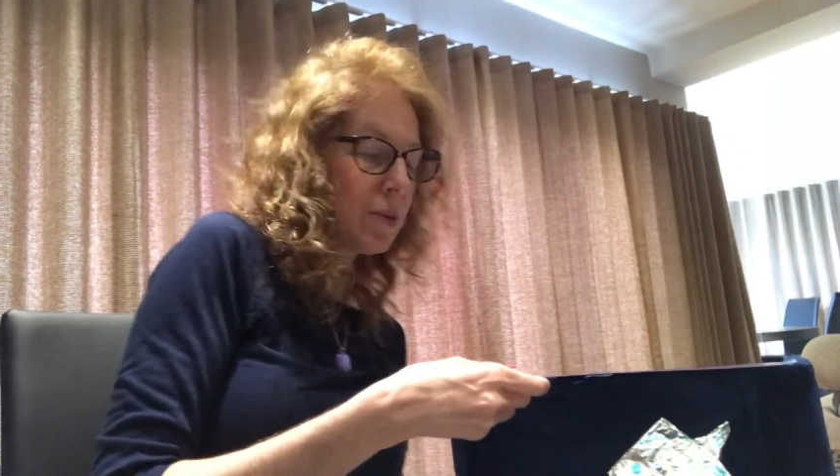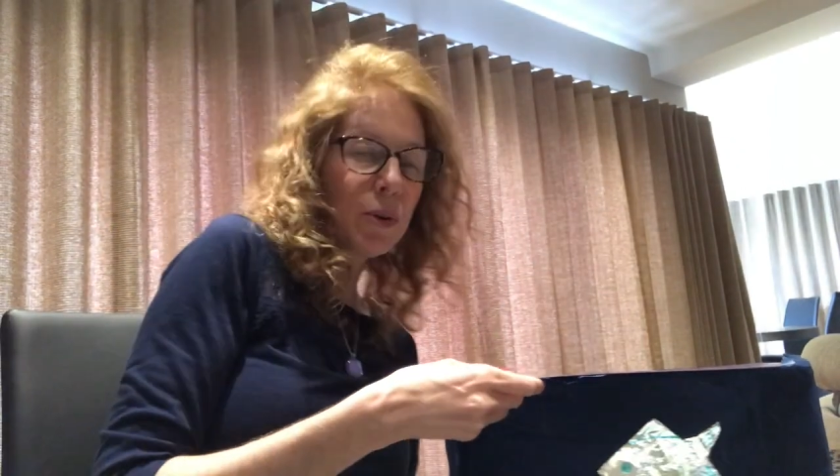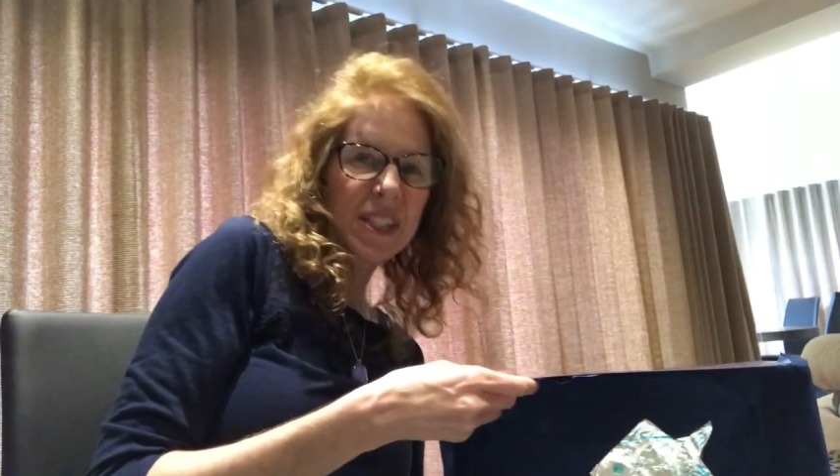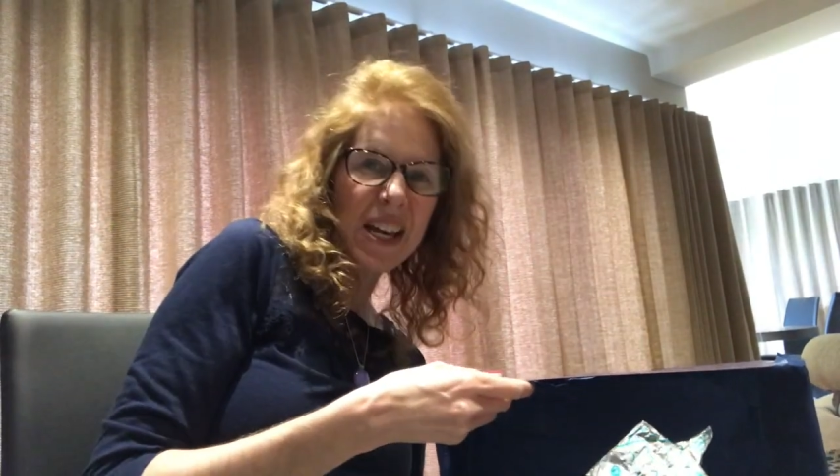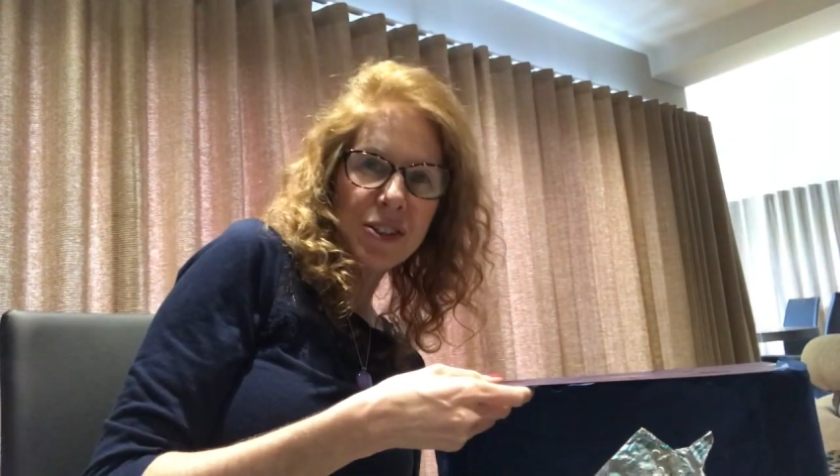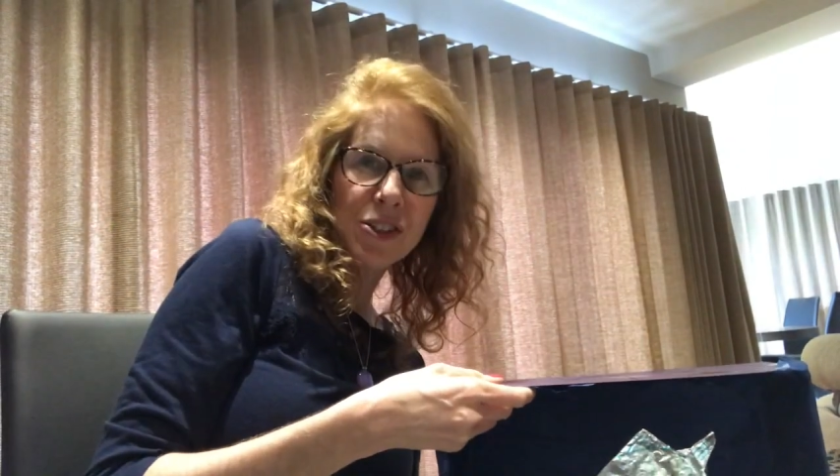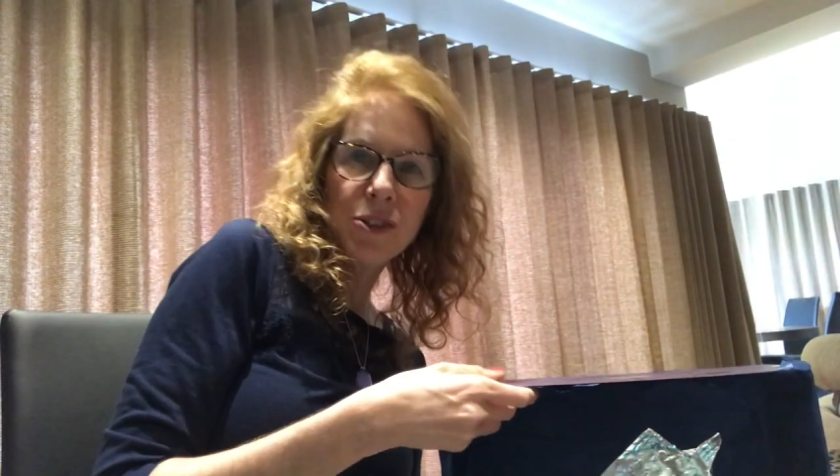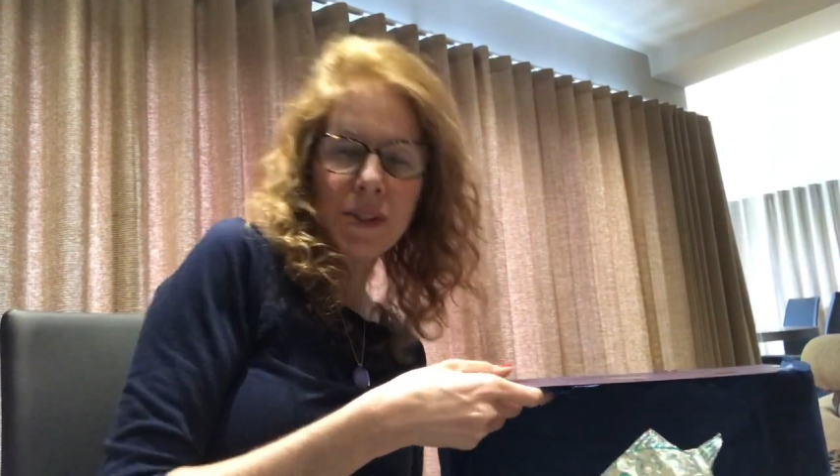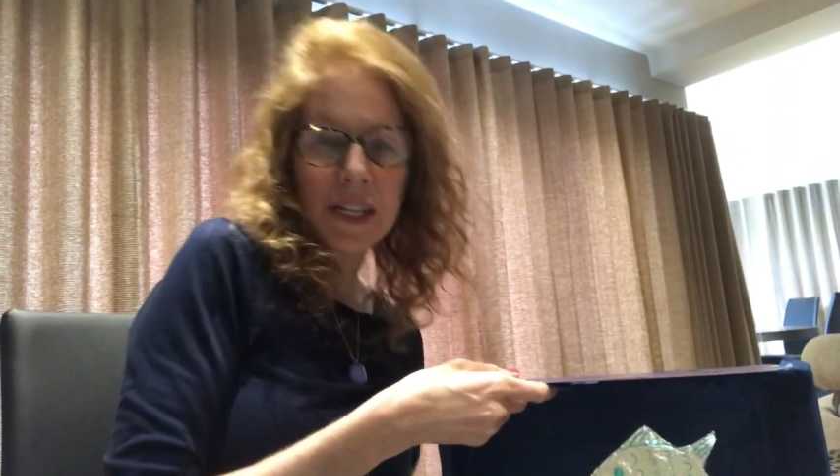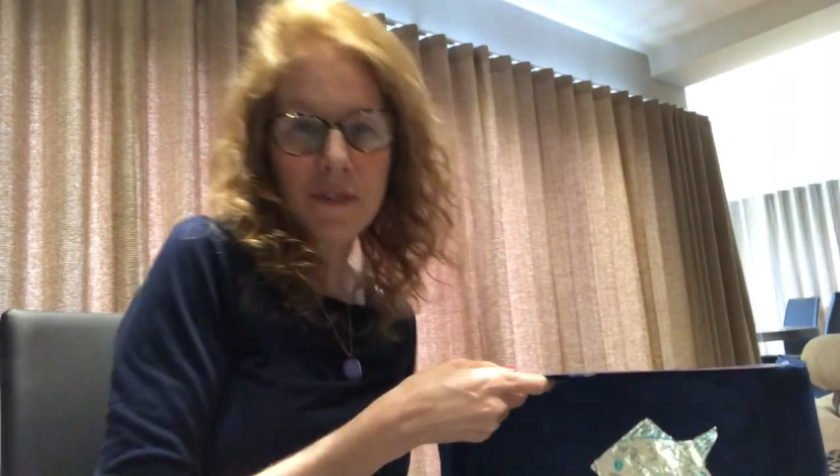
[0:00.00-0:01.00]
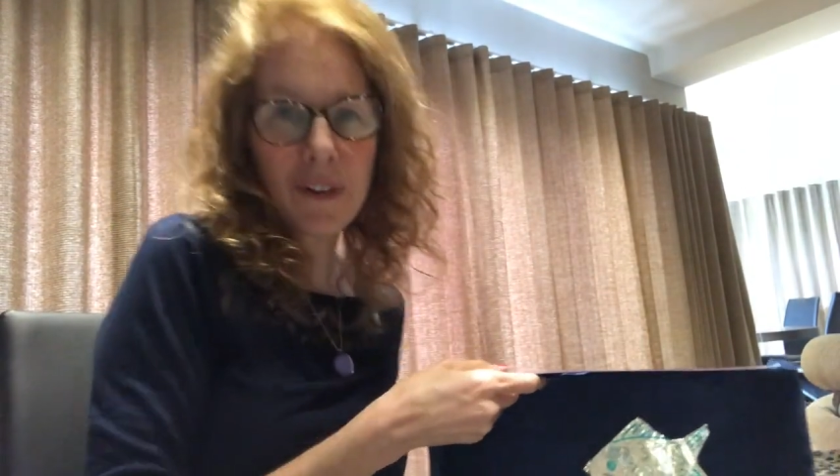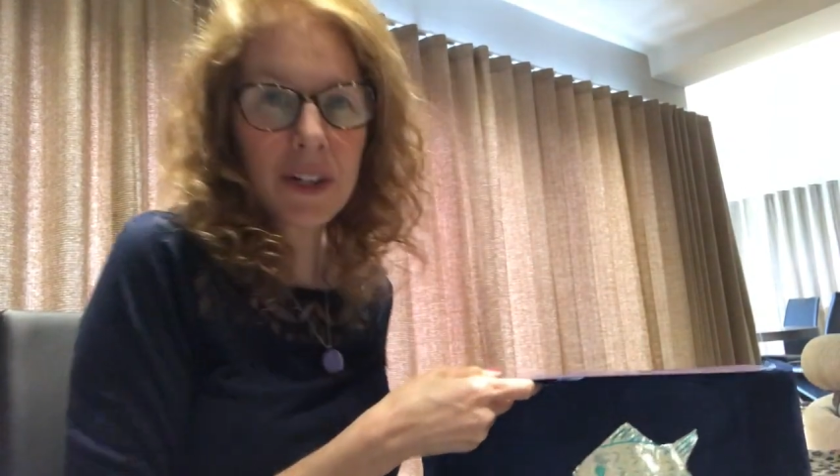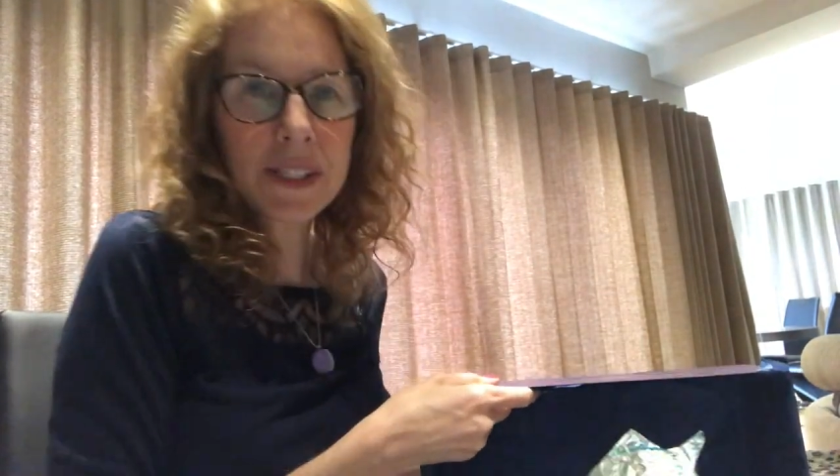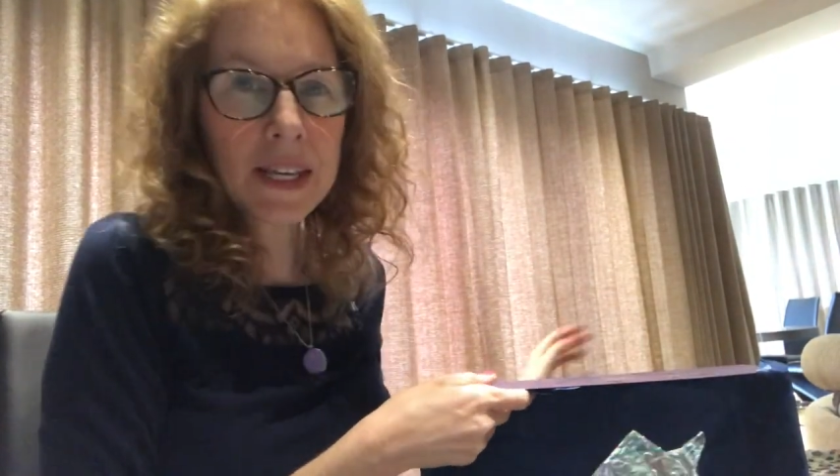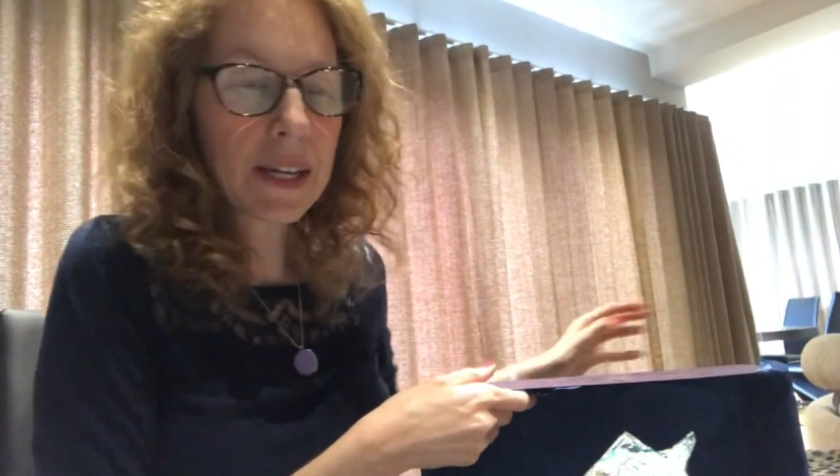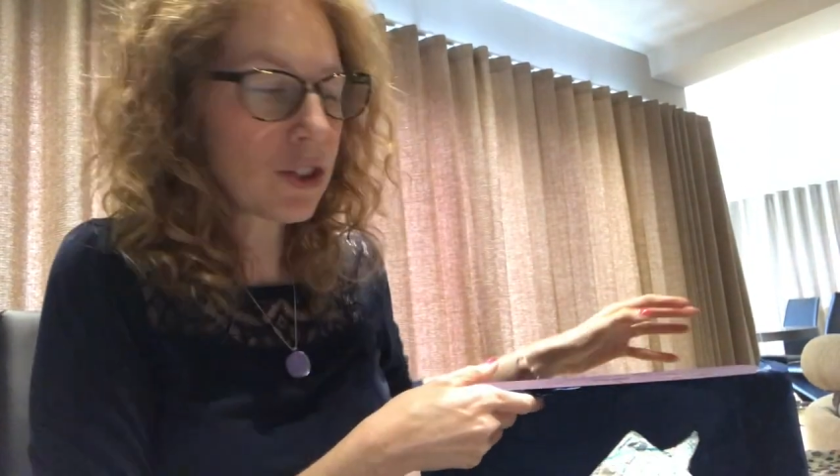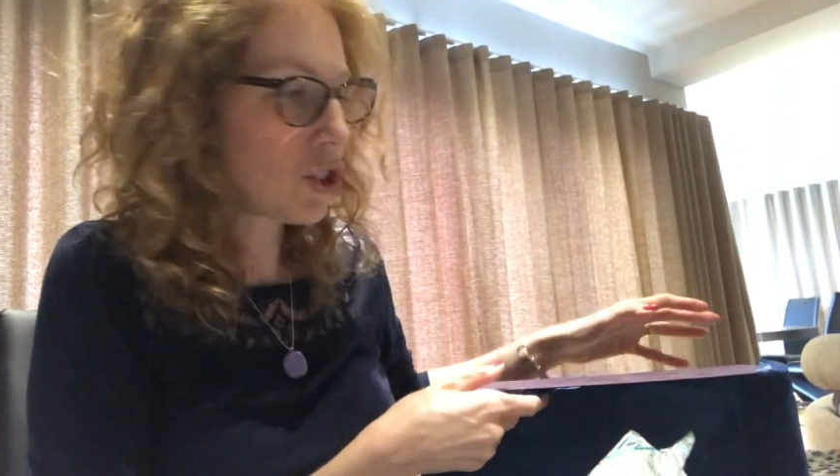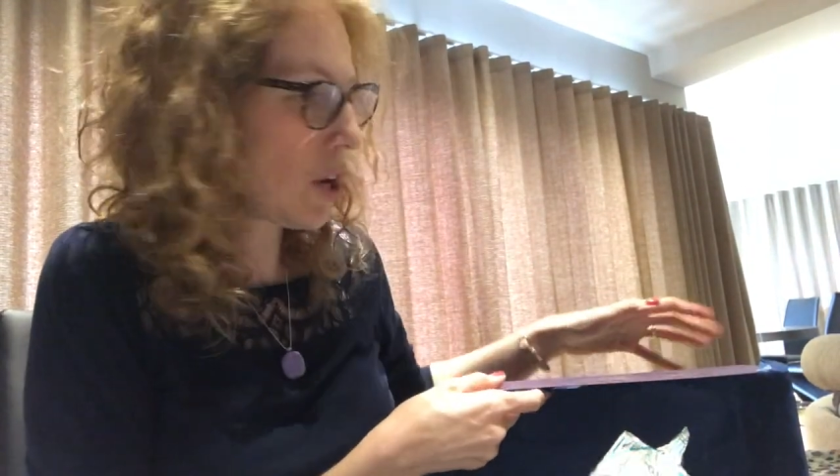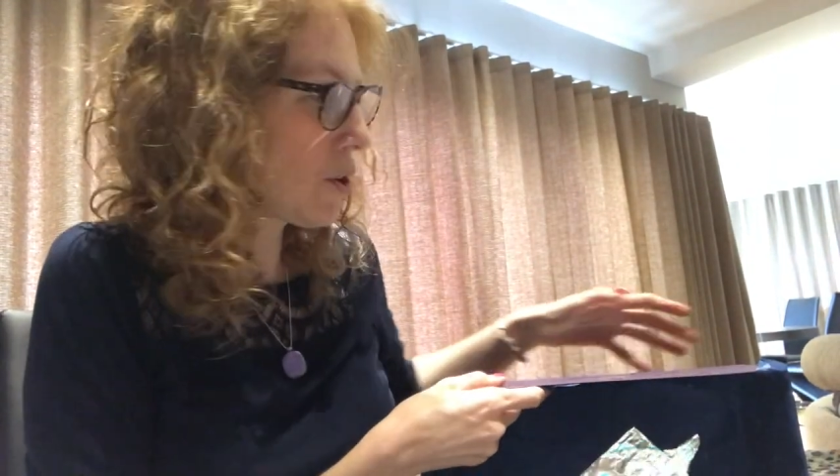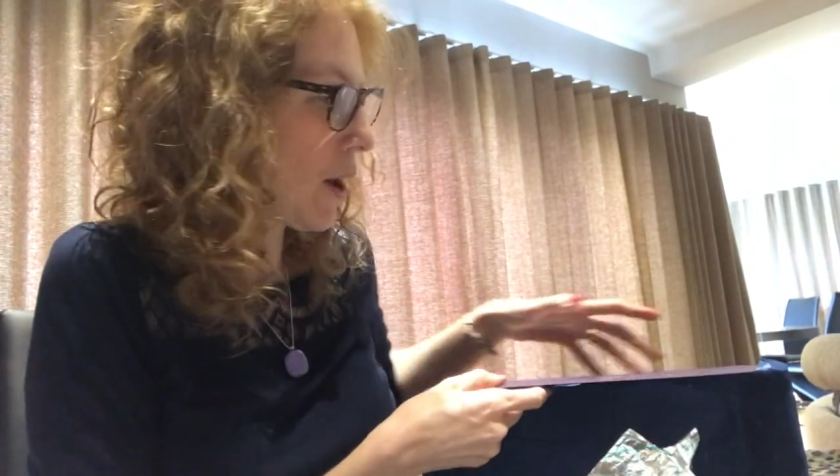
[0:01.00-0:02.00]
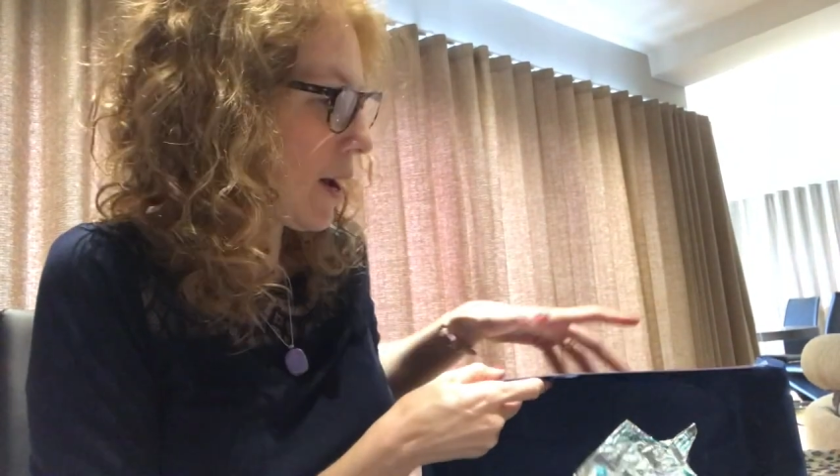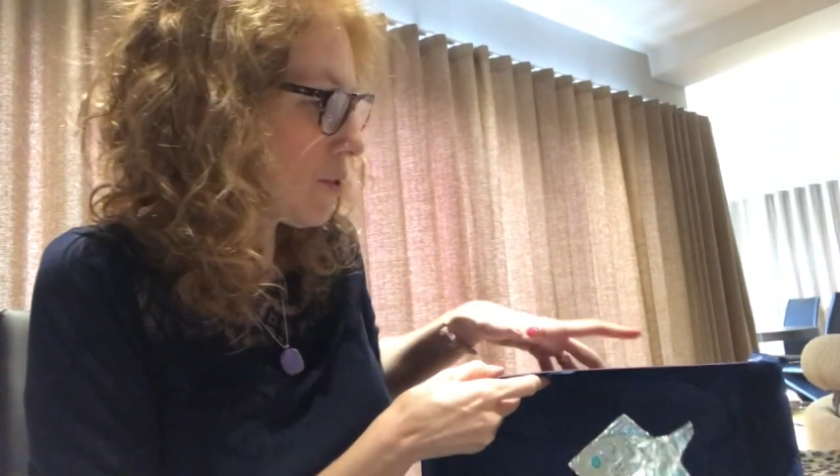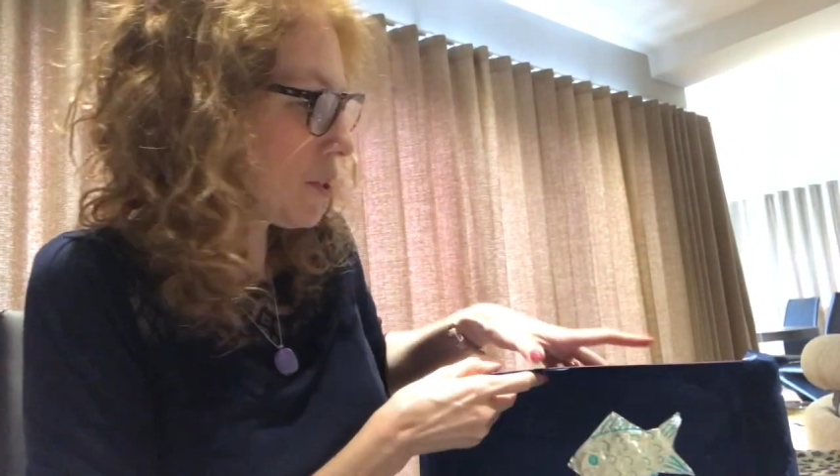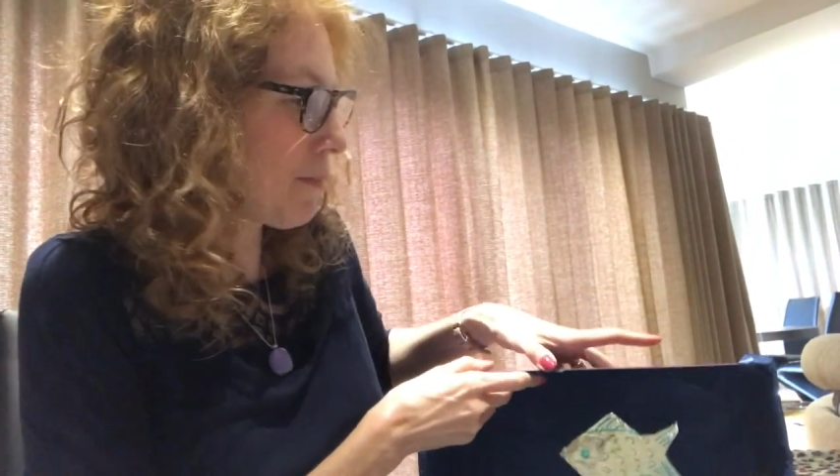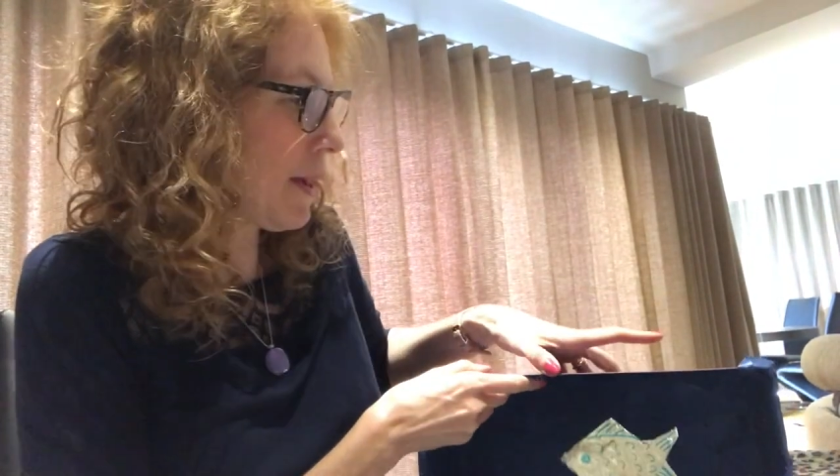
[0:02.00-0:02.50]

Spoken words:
see what else you need first, then I'll show you how to